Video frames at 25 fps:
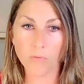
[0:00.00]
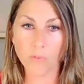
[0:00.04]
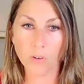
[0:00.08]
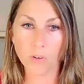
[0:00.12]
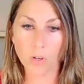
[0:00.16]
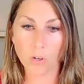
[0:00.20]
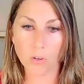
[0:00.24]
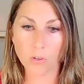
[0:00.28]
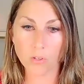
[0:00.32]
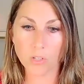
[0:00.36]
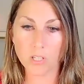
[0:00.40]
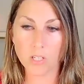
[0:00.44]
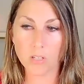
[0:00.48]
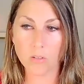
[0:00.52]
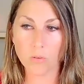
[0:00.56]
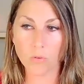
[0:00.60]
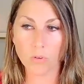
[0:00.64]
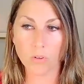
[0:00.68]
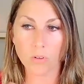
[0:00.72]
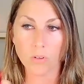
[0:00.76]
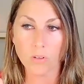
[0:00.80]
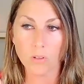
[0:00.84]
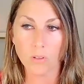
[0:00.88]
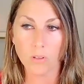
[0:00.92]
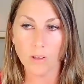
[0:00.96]
first in
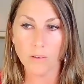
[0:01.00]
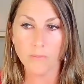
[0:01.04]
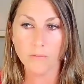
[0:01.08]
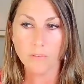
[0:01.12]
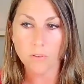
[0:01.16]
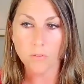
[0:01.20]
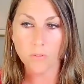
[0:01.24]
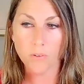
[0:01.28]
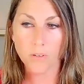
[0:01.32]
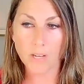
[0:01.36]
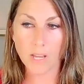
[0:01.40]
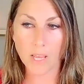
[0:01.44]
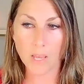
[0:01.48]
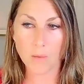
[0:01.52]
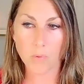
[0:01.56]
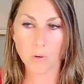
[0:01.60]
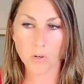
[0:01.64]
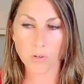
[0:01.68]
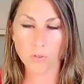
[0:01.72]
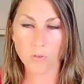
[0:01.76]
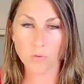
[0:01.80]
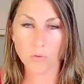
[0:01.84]
order to love your neighbor.